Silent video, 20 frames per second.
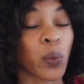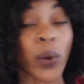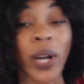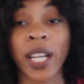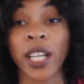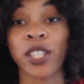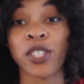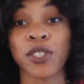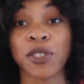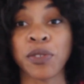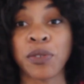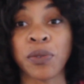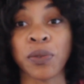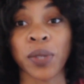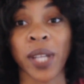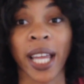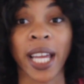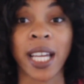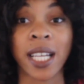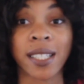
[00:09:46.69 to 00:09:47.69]
waited too
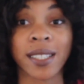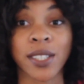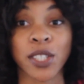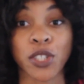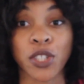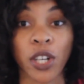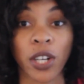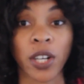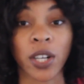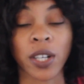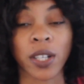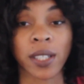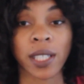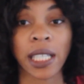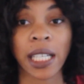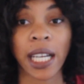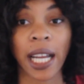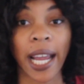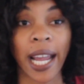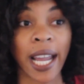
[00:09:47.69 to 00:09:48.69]
late to
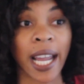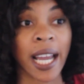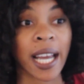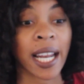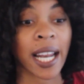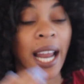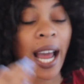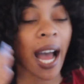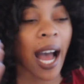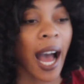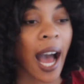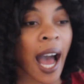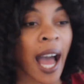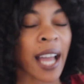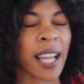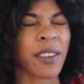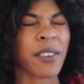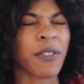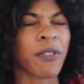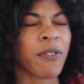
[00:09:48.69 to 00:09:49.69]
turn, and
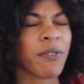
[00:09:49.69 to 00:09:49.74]
I